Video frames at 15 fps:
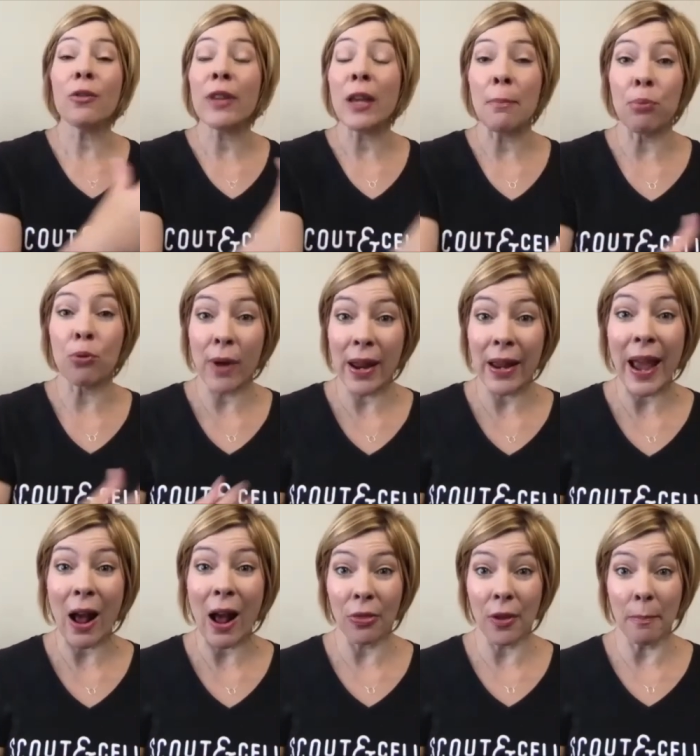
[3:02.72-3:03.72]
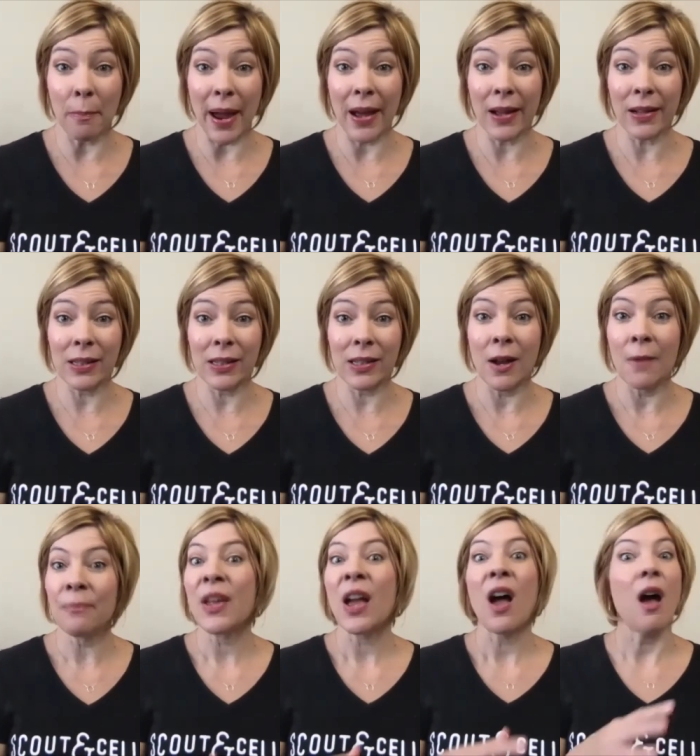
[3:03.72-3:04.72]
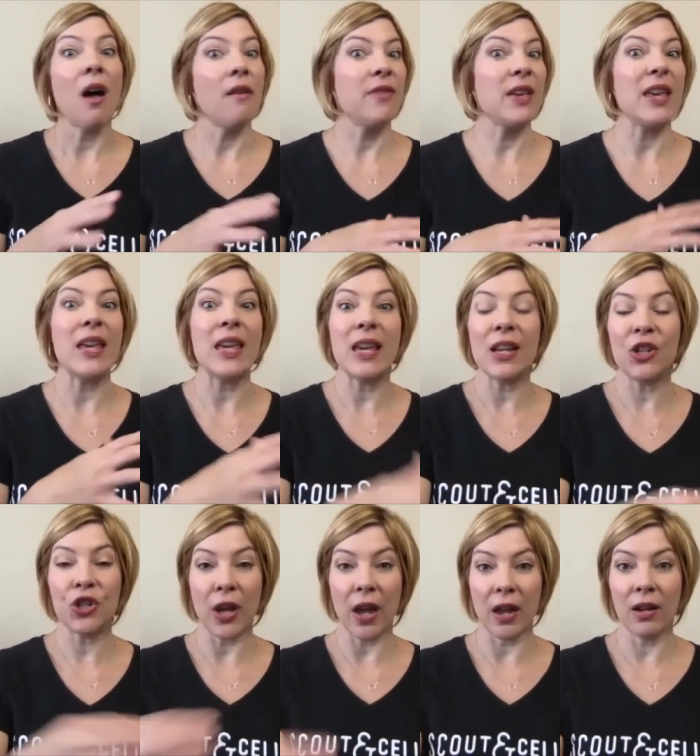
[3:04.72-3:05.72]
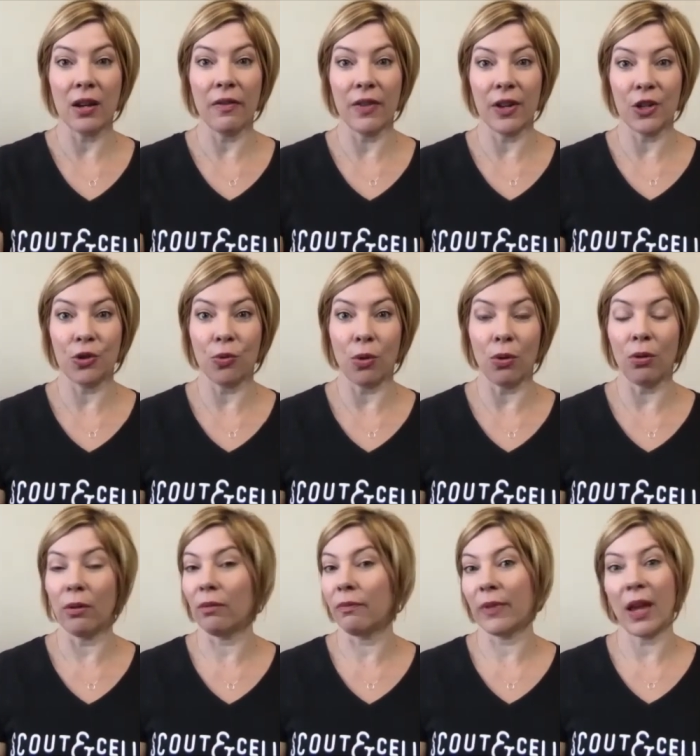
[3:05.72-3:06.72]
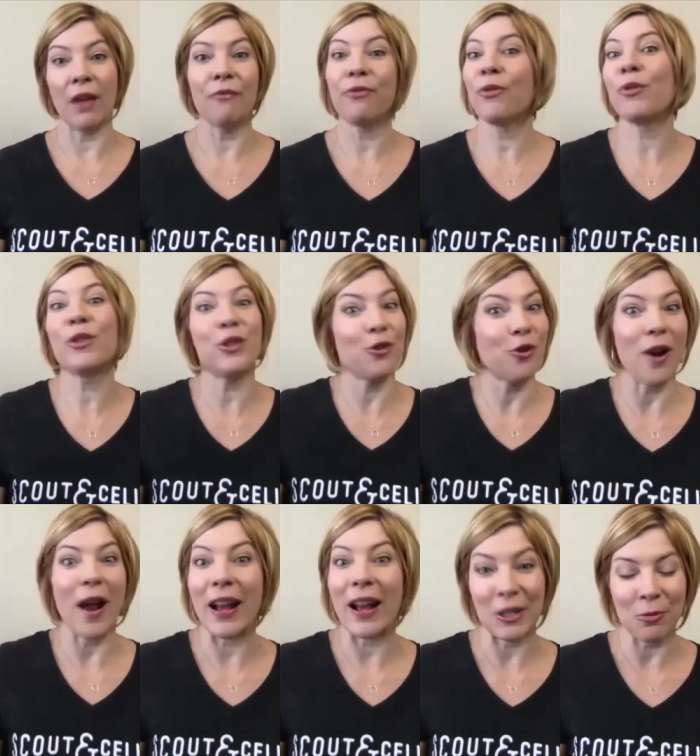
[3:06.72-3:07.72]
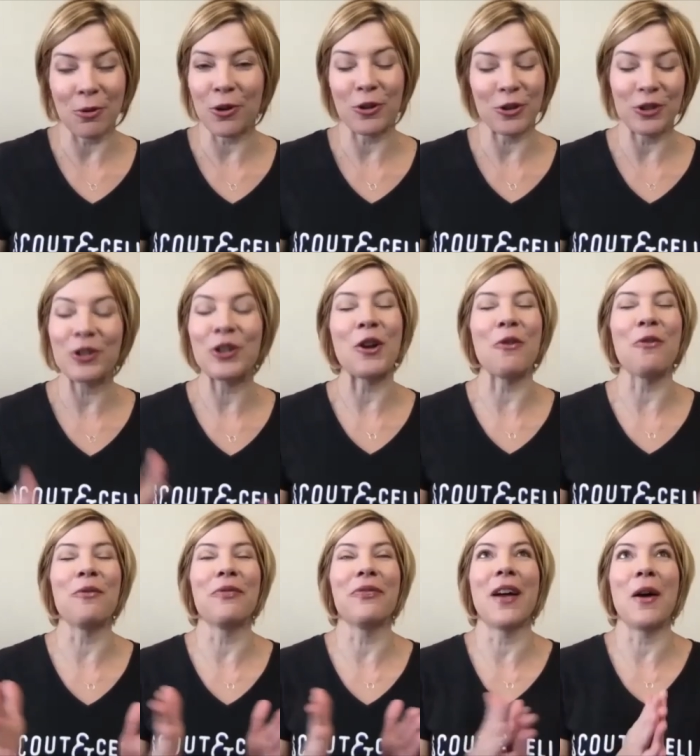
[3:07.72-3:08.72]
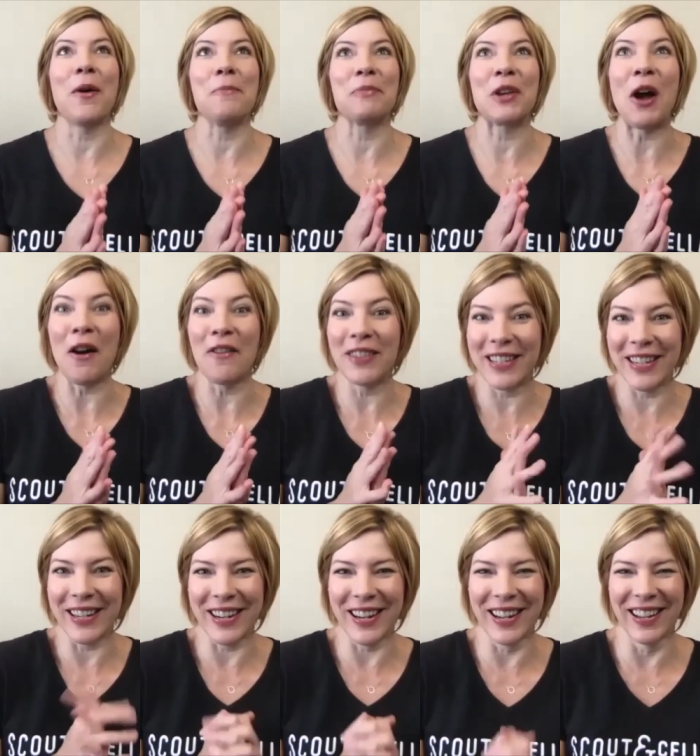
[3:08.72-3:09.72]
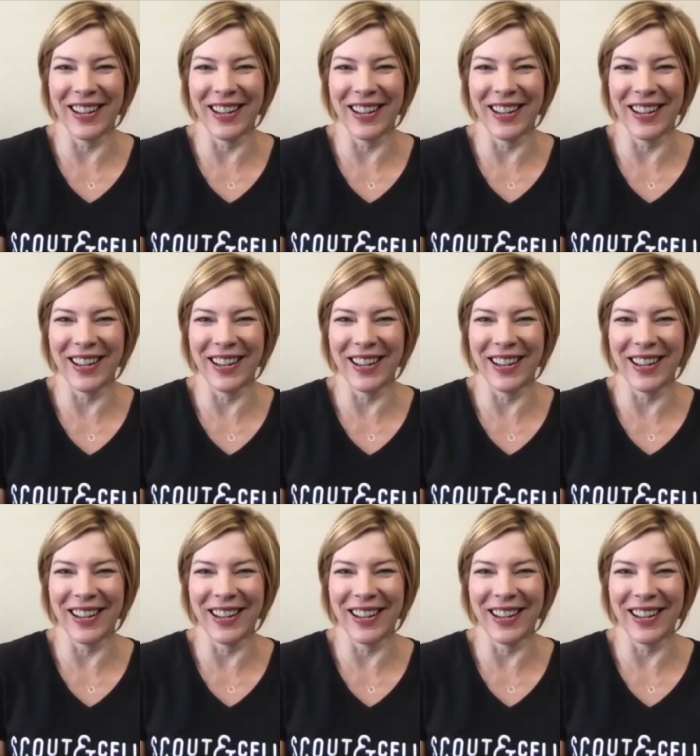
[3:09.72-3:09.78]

only bring out the best, of each individual influencer or expert or you know um, coveted